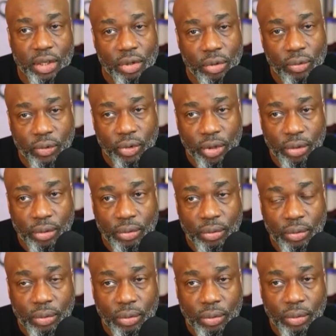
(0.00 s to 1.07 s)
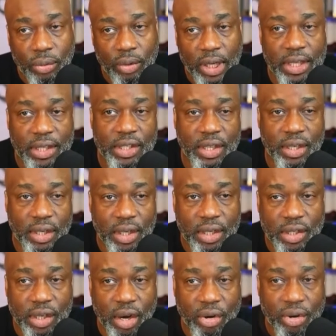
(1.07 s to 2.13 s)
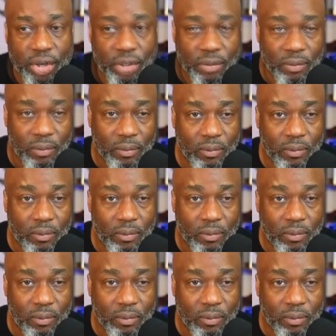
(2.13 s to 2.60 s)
do for you, it's going to discourage you.